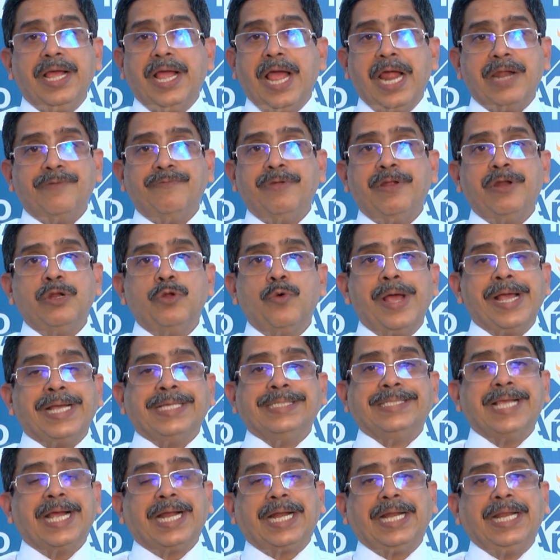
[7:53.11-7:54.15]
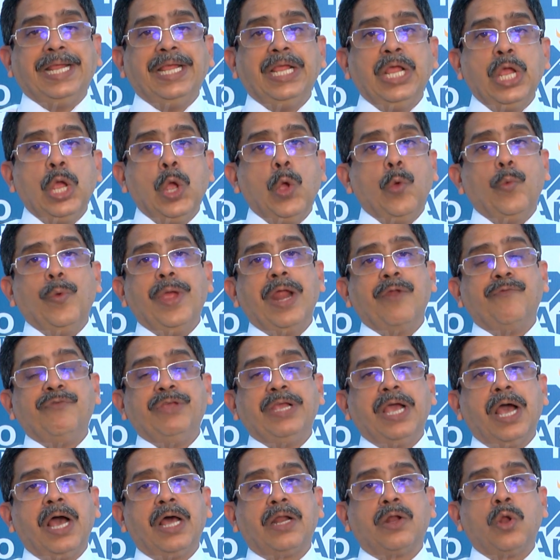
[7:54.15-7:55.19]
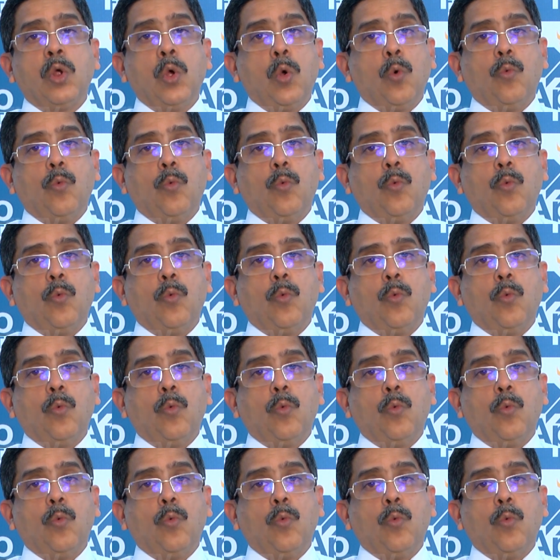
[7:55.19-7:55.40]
and we will know exactly where we are,